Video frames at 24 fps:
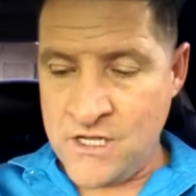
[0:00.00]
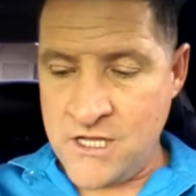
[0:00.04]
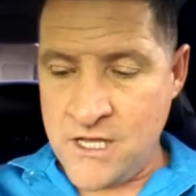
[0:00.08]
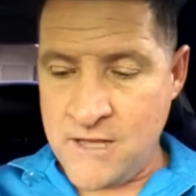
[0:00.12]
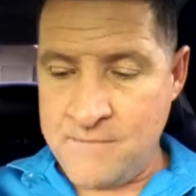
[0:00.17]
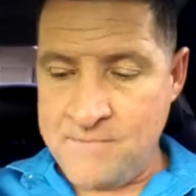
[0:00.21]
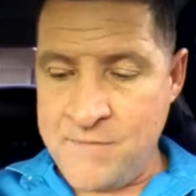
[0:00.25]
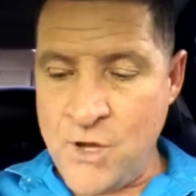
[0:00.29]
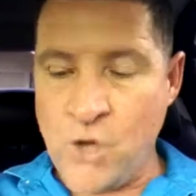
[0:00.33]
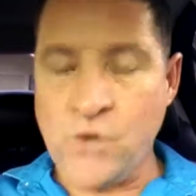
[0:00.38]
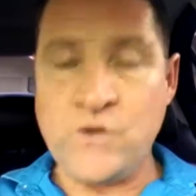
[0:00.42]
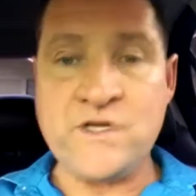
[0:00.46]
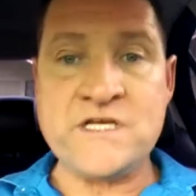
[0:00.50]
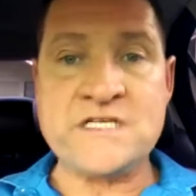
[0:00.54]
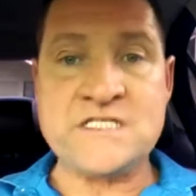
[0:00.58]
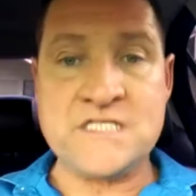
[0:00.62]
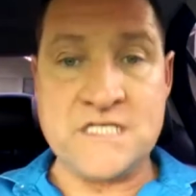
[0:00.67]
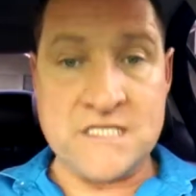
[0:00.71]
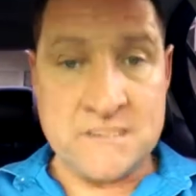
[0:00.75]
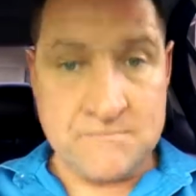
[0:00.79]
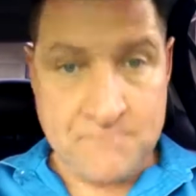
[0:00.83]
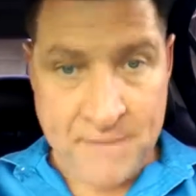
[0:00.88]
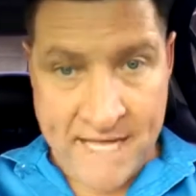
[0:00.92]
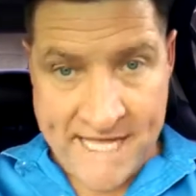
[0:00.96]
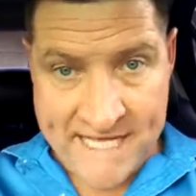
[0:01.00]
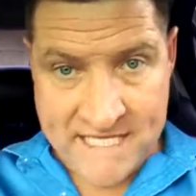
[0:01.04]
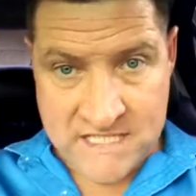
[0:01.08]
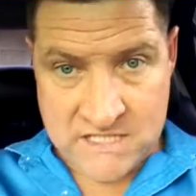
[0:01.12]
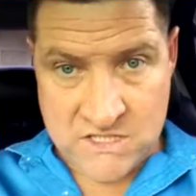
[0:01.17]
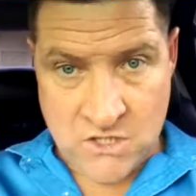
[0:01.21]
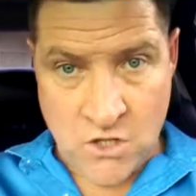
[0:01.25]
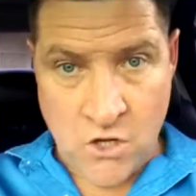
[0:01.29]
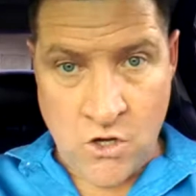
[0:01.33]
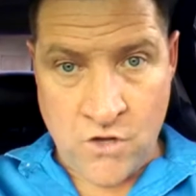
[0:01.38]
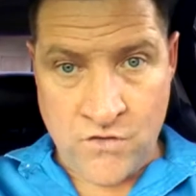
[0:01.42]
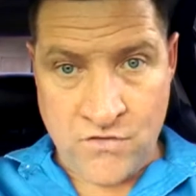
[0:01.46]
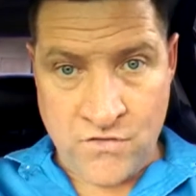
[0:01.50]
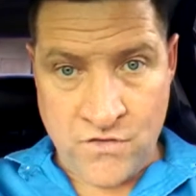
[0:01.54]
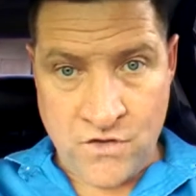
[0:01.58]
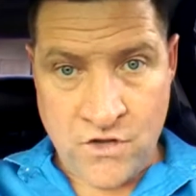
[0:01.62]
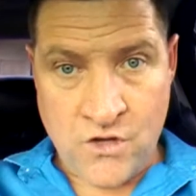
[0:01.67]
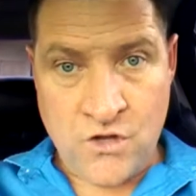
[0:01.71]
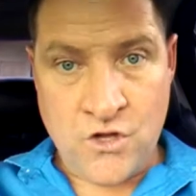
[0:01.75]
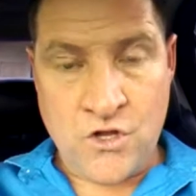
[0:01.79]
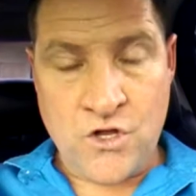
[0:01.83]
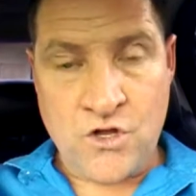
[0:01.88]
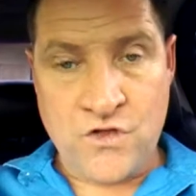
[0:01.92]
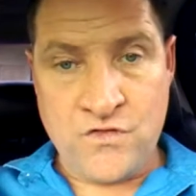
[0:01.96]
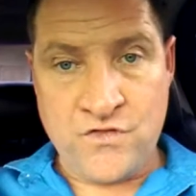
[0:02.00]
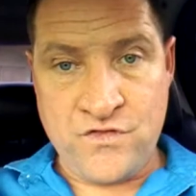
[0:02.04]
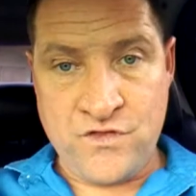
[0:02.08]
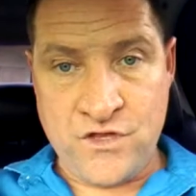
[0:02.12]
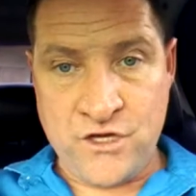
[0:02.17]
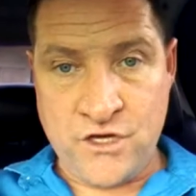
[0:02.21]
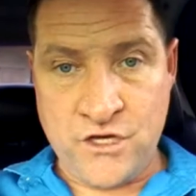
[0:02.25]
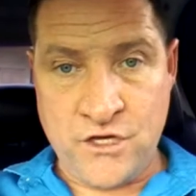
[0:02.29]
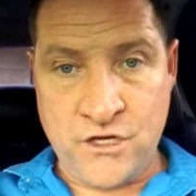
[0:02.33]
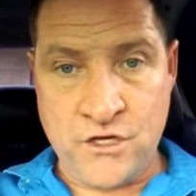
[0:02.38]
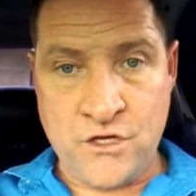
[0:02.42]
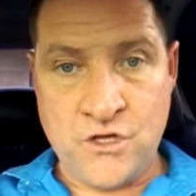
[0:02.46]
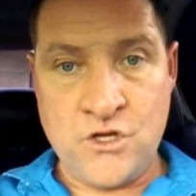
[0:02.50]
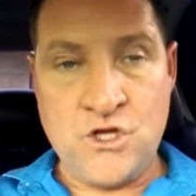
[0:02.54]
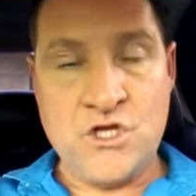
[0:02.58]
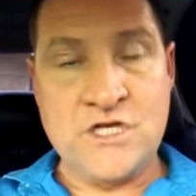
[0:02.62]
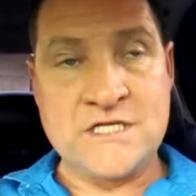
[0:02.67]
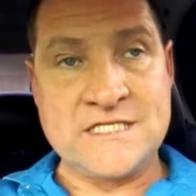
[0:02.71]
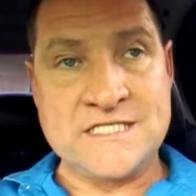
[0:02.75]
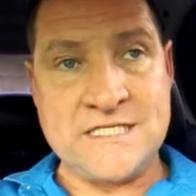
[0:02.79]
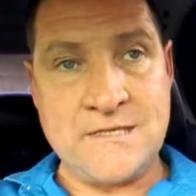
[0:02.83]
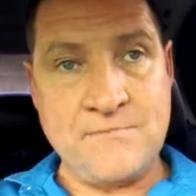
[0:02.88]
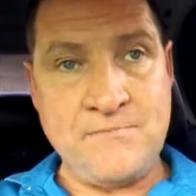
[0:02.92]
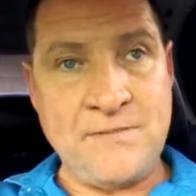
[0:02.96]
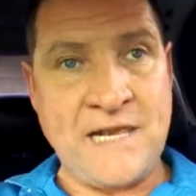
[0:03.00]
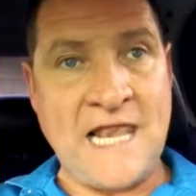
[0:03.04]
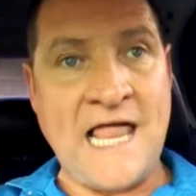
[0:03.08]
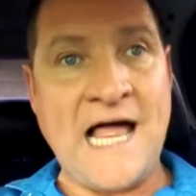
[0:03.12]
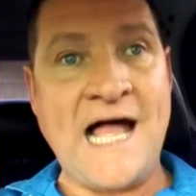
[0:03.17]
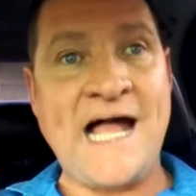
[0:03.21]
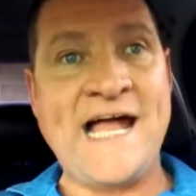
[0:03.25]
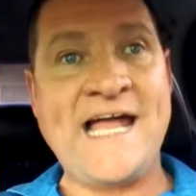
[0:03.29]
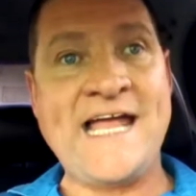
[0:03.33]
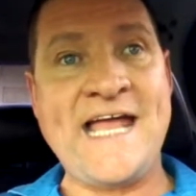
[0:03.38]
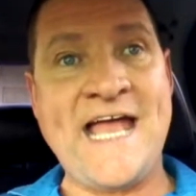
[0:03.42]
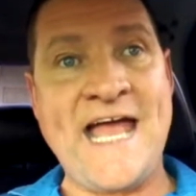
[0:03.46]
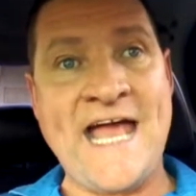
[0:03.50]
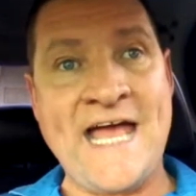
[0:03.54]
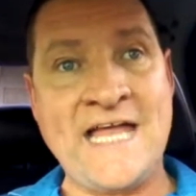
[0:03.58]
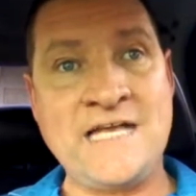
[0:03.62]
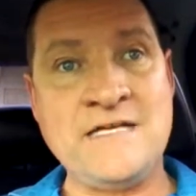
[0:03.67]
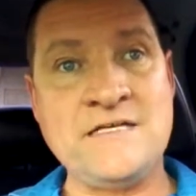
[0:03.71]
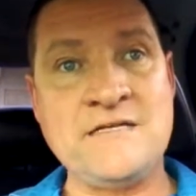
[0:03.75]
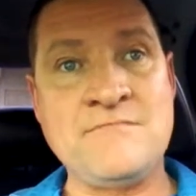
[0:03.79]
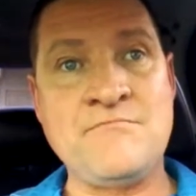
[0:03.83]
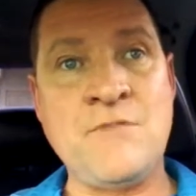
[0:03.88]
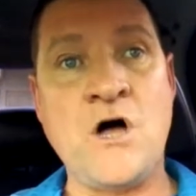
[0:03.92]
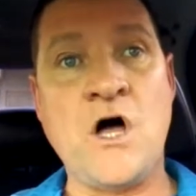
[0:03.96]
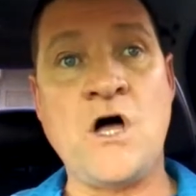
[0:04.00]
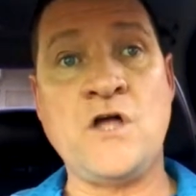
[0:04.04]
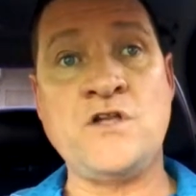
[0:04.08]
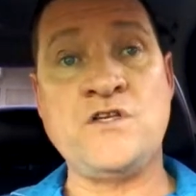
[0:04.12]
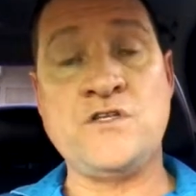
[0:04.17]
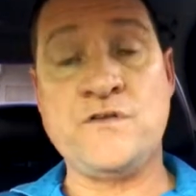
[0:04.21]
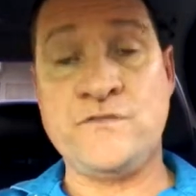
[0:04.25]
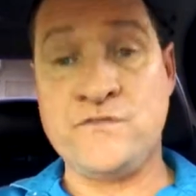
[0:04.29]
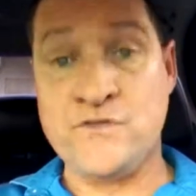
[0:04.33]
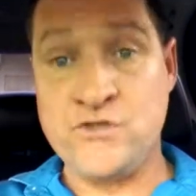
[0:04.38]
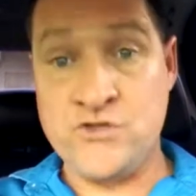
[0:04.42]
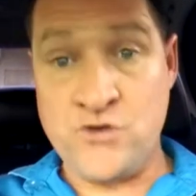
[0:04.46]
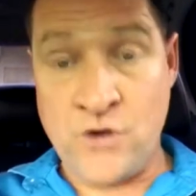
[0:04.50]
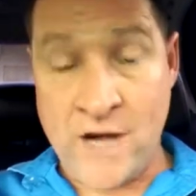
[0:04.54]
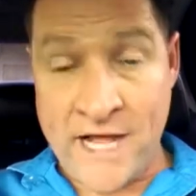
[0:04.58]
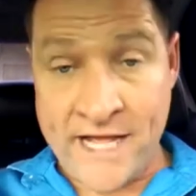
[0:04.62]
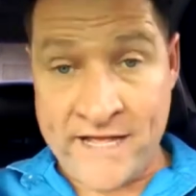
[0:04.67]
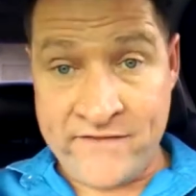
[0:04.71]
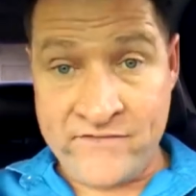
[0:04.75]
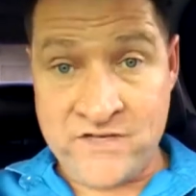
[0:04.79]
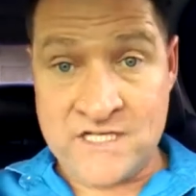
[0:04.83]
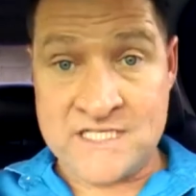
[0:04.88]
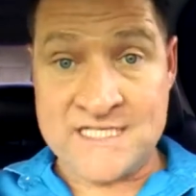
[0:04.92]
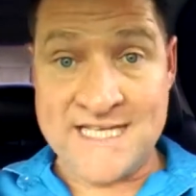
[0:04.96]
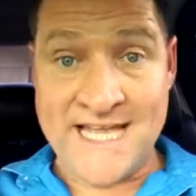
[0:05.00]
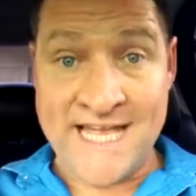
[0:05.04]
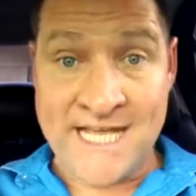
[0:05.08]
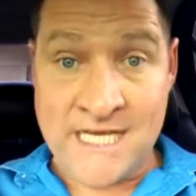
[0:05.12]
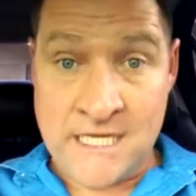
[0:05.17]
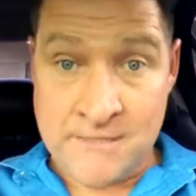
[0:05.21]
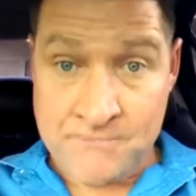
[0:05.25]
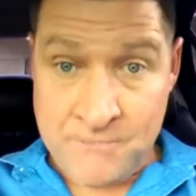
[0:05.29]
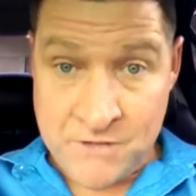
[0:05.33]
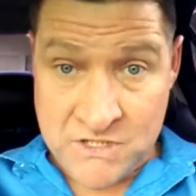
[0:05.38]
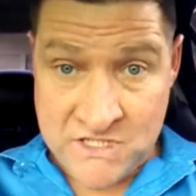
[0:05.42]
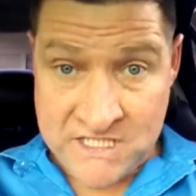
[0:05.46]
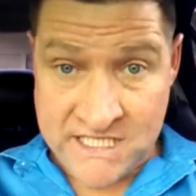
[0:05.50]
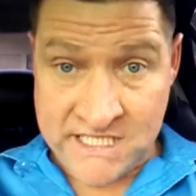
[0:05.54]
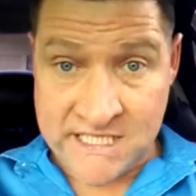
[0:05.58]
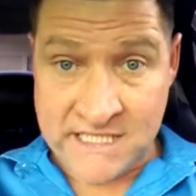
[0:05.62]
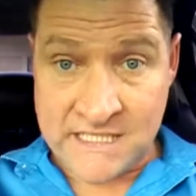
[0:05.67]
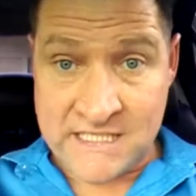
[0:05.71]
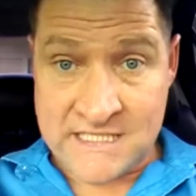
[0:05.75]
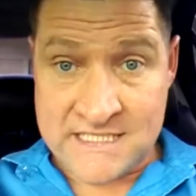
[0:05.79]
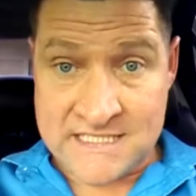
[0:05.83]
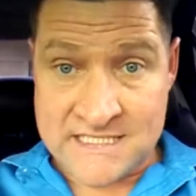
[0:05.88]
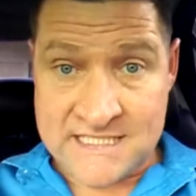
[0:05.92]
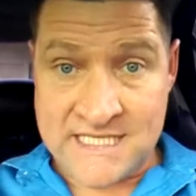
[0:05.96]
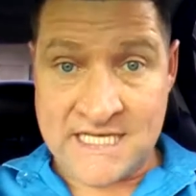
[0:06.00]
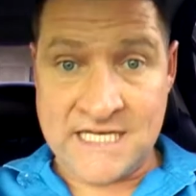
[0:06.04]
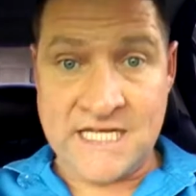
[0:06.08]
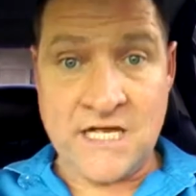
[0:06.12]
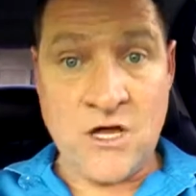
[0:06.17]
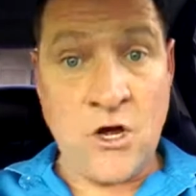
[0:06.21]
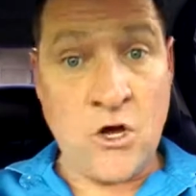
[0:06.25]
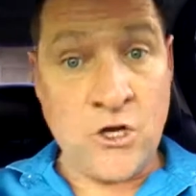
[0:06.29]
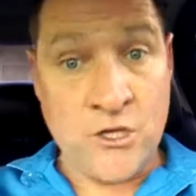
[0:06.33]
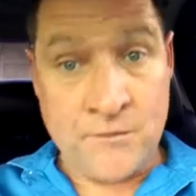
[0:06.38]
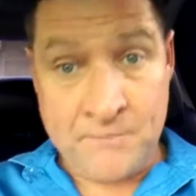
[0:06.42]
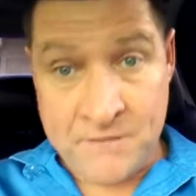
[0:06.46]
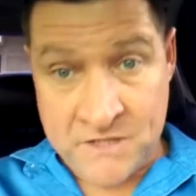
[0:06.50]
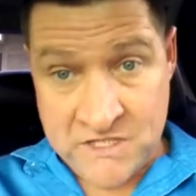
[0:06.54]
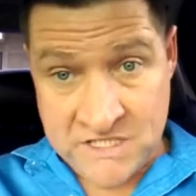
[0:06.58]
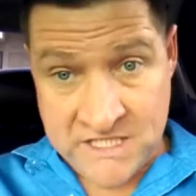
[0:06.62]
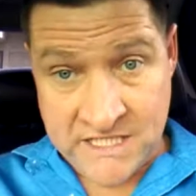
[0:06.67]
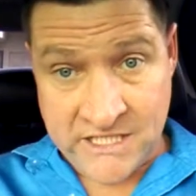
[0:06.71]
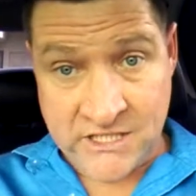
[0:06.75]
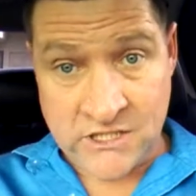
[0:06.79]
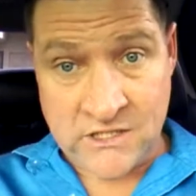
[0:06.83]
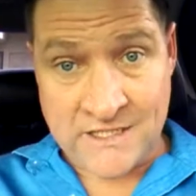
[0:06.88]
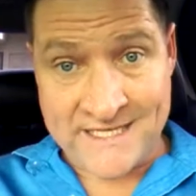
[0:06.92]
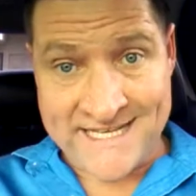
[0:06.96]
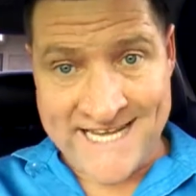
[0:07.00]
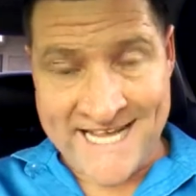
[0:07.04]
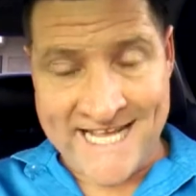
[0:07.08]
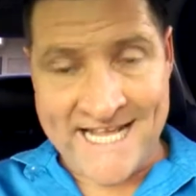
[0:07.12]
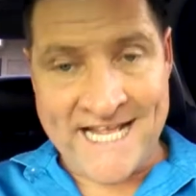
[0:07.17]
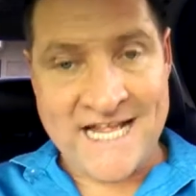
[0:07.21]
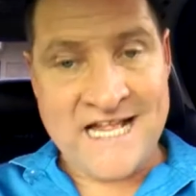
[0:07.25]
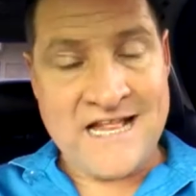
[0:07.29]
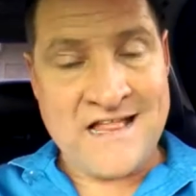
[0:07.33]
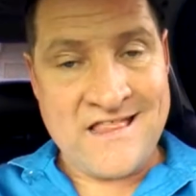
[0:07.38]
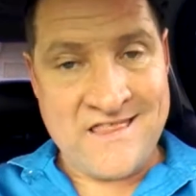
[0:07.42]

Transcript: A bonus is based on the supply and demand of drivers in a particular city on a particular day.